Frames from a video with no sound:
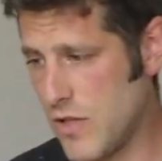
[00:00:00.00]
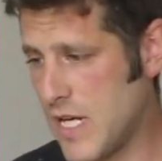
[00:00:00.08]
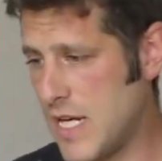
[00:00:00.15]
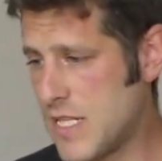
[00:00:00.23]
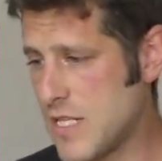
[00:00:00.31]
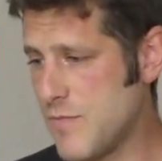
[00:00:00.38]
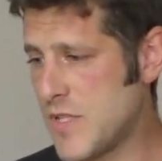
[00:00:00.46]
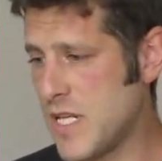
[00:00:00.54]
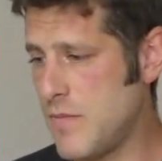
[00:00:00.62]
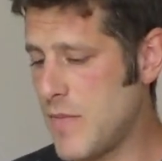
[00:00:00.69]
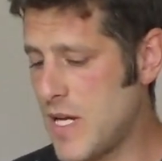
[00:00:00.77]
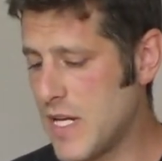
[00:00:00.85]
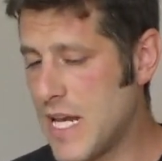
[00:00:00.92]
all the items
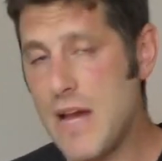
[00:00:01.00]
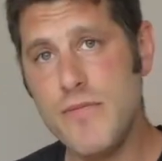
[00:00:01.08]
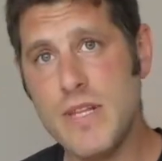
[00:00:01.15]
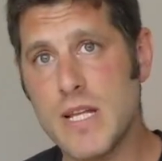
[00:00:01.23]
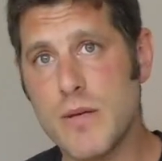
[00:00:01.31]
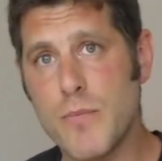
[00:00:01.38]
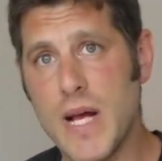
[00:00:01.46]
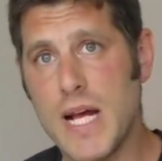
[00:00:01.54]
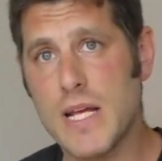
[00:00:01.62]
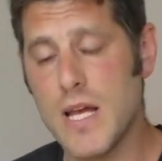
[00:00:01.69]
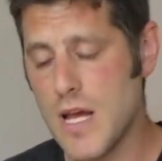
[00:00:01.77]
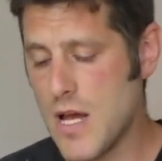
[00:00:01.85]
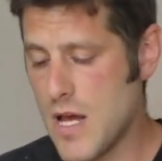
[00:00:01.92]
in my everything
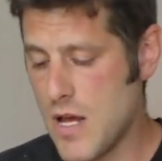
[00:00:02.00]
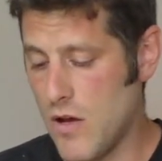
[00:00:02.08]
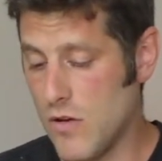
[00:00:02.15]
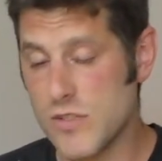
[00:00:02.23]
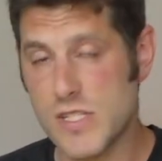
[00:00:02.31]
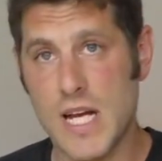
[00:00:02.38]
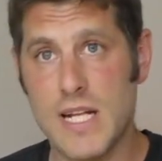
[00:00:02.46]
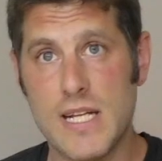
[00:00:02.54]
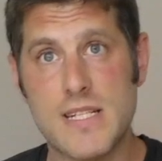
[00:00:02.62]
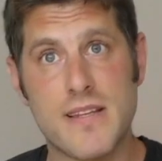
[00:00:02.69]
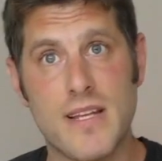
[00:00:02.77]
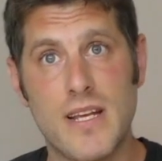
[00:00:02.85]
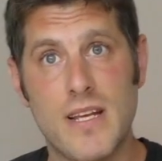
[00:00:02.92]
pack, or as I like
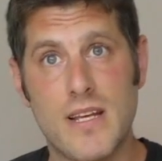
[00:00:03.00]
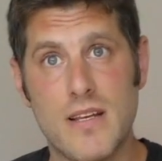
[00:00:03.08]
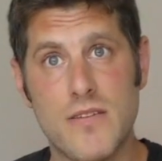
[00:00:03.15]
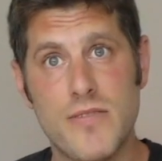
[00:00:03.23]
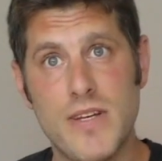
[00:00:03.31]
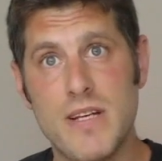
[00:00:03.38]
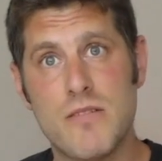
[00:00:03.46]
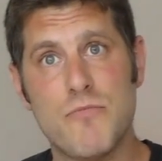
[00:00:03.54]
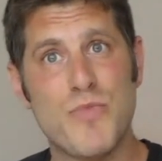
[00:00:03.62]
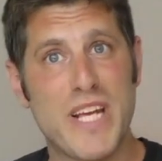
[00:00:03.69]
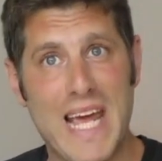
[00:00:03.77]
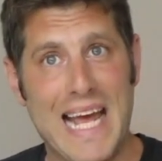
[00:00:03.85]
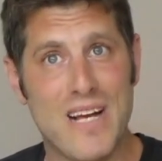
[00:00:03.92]
to think of it,
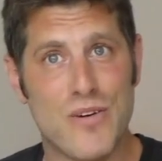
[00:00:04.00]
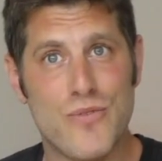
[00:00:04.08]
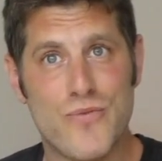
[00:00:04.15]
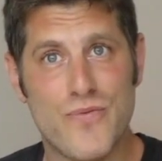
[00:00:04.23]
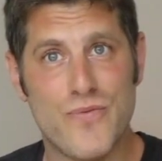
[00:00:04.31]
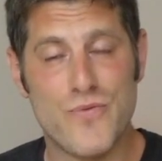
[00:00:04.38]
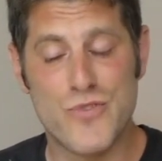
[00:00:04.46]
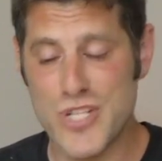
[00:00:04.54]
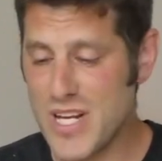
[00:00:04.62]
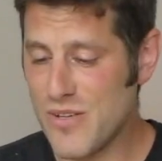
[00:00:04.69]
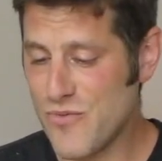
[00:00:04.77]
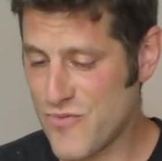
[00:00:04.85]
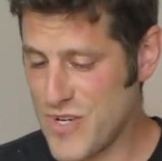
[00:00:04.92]
my get out of
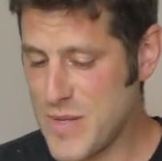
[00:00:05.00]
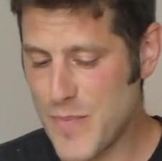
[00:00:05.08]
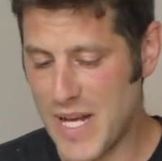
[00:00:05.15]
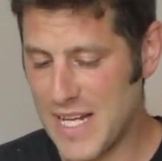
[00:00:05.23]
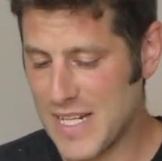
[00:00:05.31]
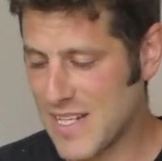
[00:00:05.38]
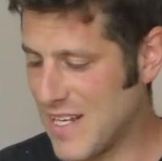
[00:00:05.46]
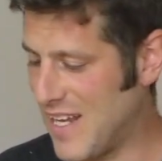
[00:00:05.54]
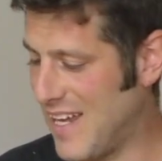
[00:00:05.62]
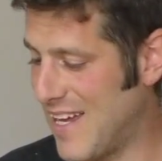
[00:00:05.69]
jail free pack.